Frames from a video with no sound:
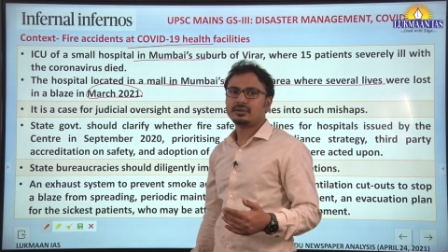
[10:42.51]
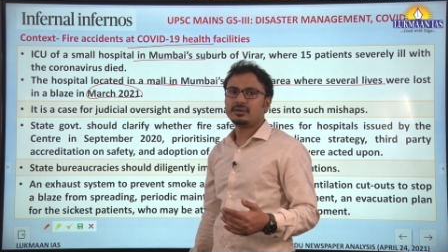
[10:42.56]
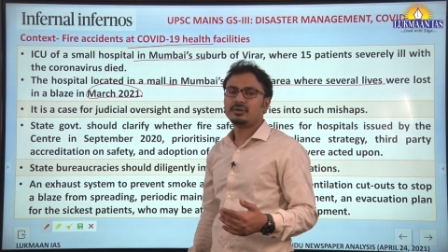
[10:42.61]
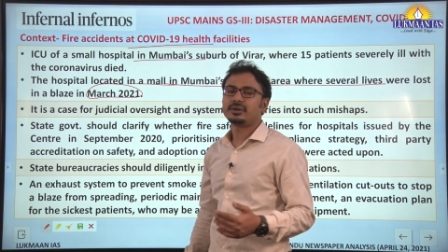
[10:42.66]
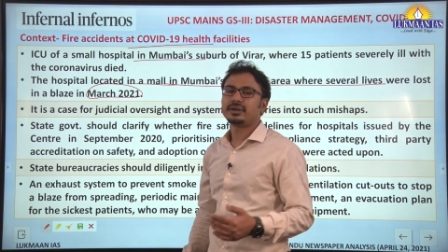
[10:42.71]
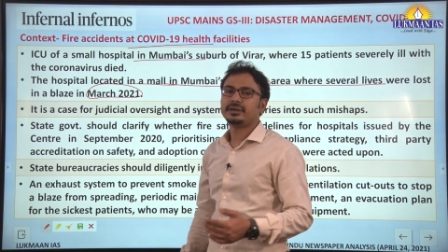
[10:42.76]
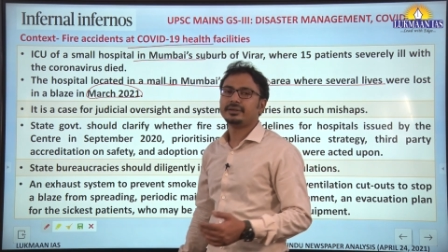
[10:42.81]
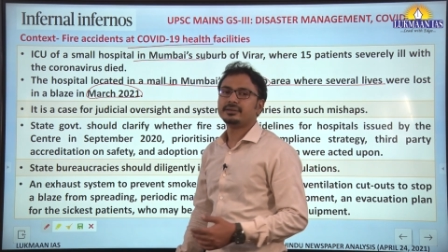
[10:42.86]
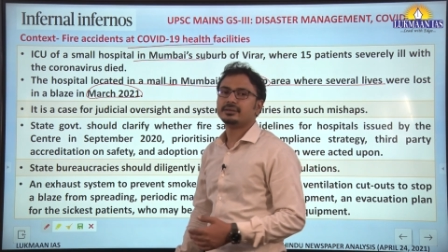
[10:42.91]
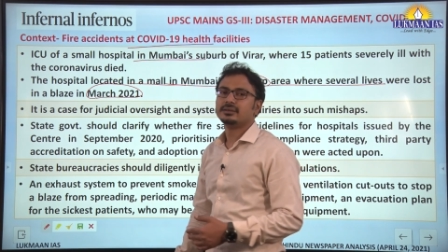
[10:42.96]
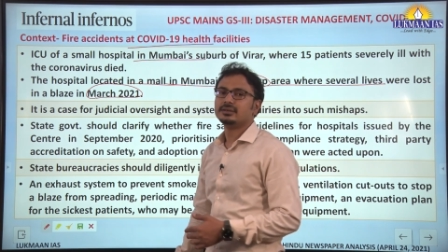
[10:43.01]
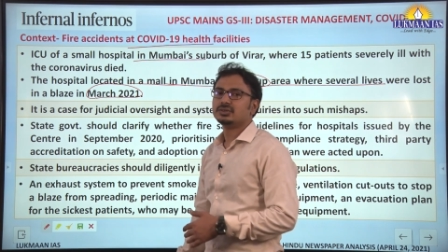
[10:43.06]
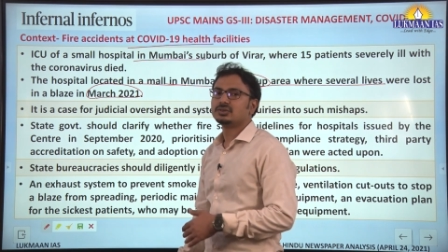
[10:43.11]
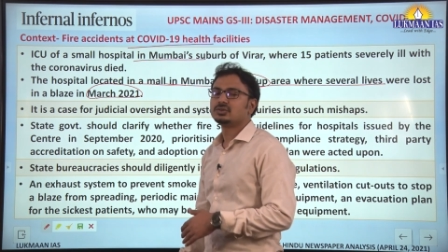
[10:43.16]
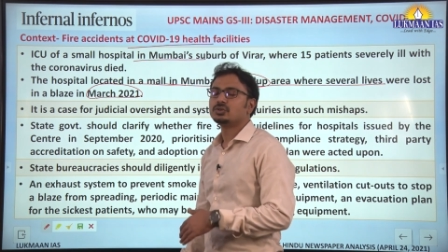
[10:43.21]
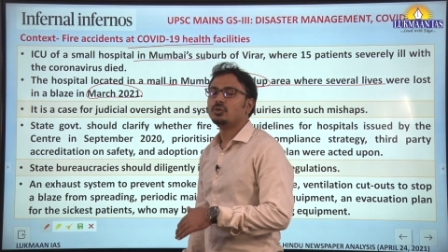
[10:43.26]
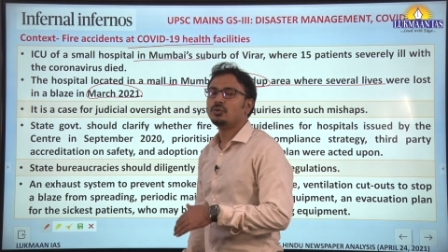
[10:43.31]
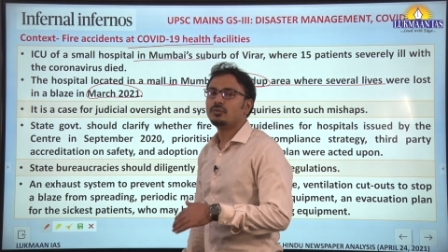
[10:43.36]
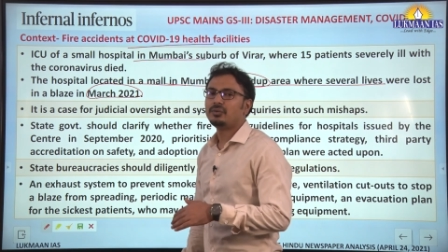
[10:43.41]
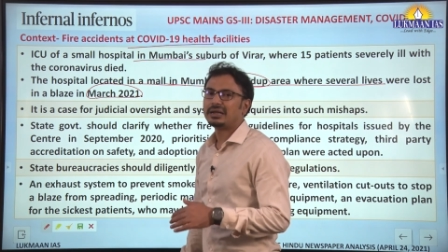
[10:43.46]
Okay,
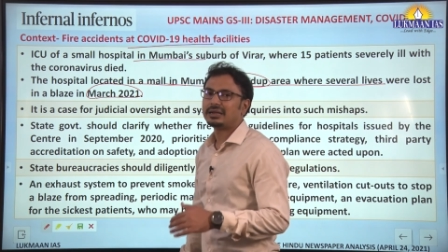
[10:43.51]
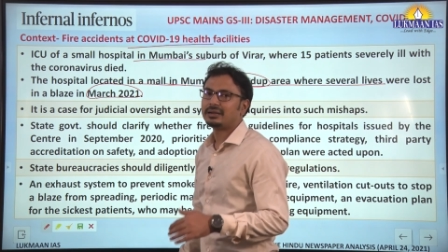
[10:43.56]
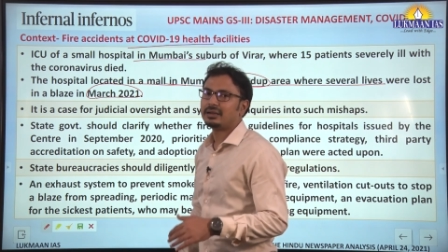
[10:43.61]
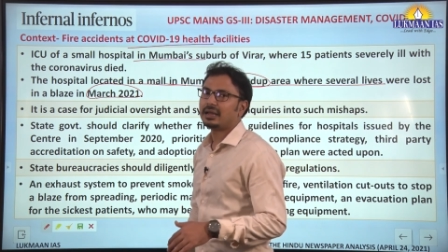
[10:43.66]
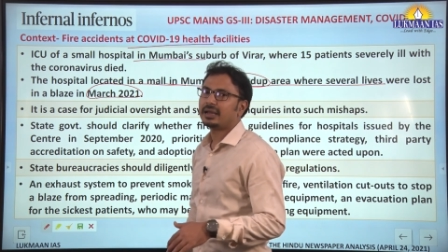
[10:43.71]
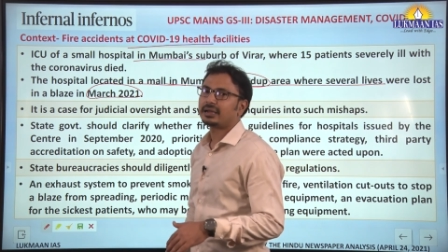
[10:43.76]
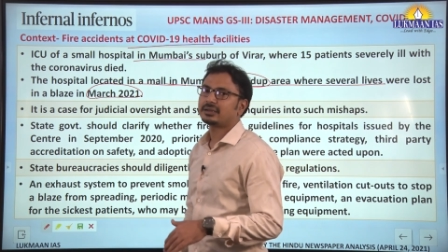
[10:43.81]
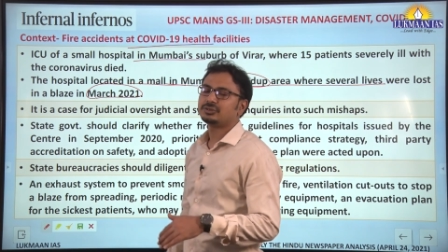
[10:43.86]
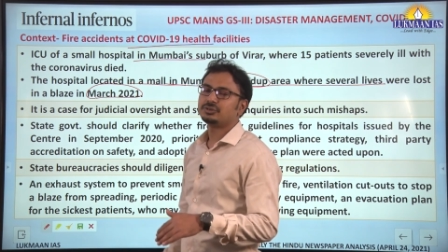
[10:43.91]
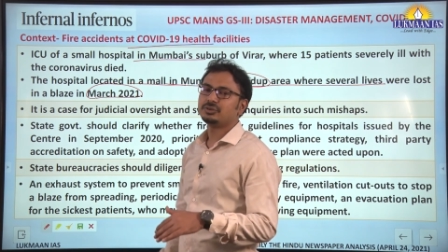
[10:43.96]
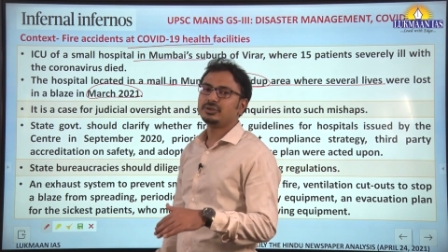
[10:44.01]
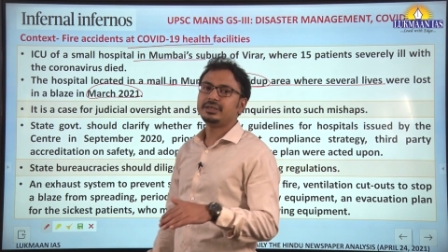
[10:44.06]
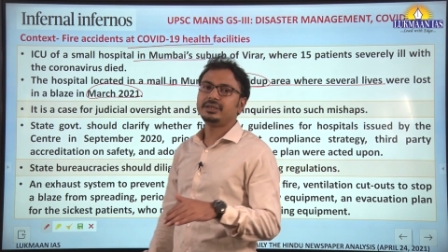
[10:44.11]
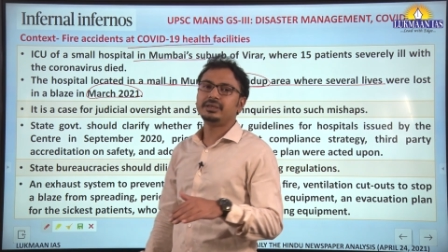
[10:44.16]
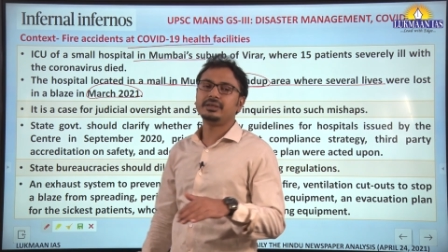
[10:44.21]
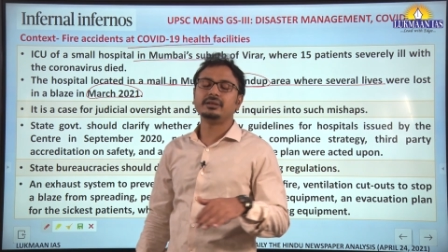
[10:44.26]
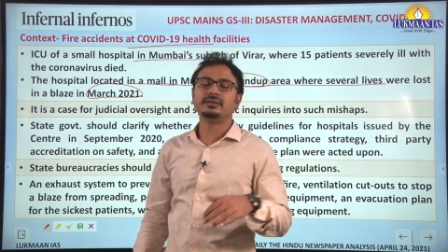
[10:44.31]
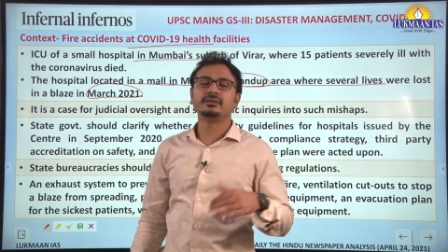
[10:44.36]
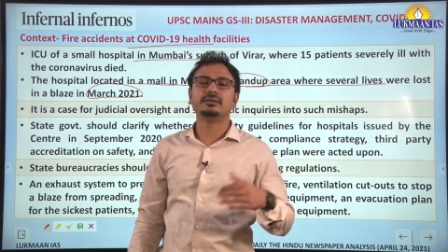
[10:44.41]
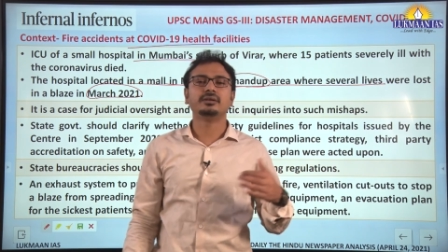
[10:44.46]
so one
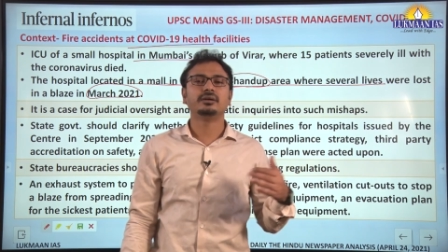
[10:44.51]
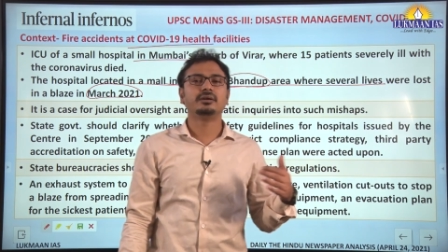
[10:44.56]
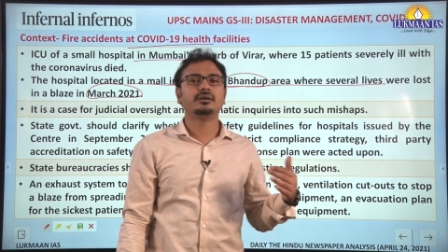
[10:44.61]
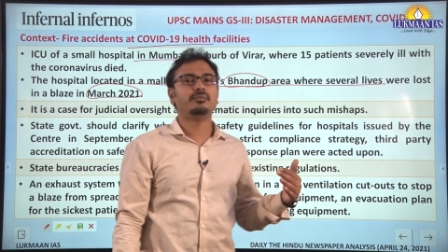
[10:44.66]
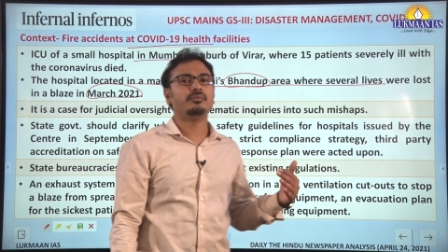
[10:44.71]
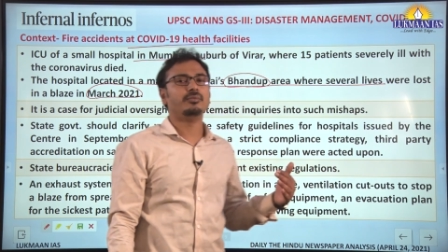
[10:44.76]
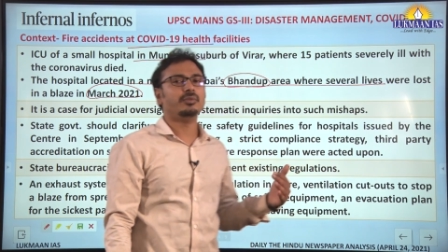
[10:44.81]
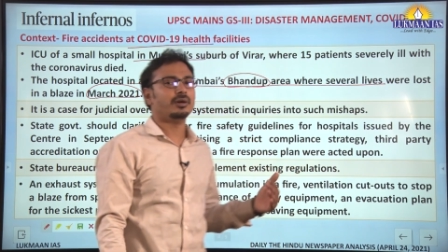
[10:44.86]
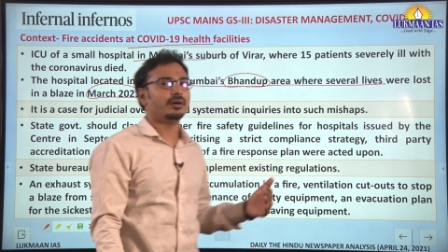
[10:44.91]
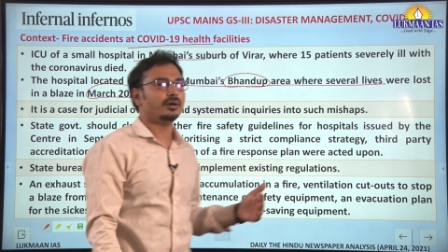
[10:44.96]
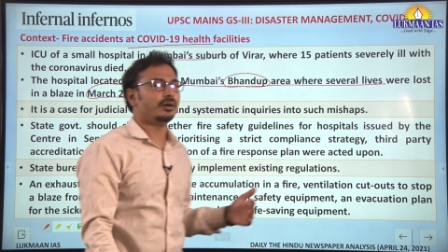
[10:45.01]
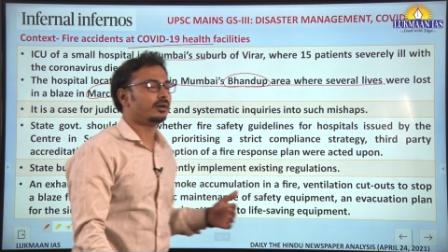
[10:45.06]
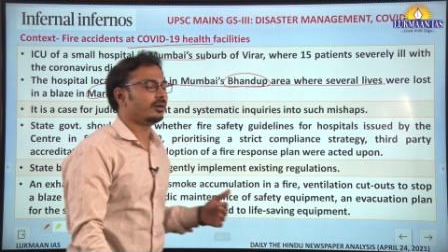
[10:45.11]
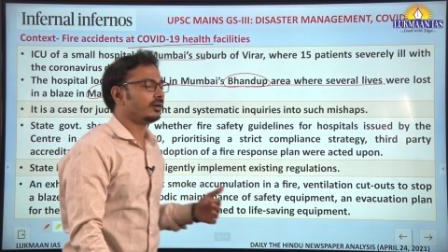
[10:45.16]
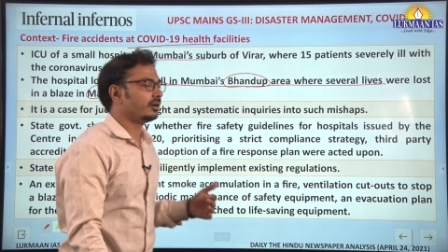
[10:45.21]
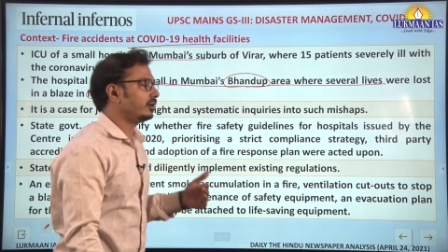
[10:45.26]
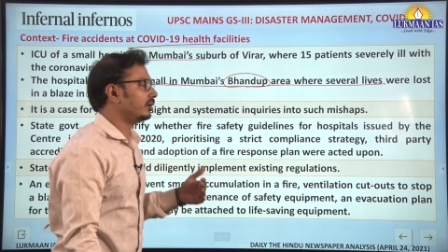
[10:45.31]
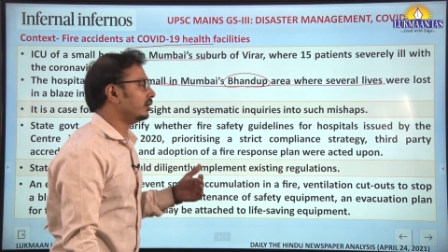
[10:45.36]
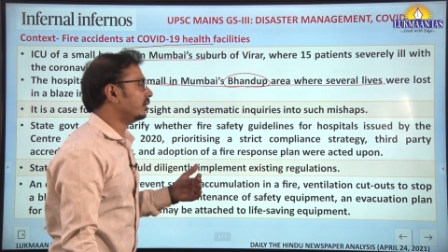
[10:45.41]
actually the uh,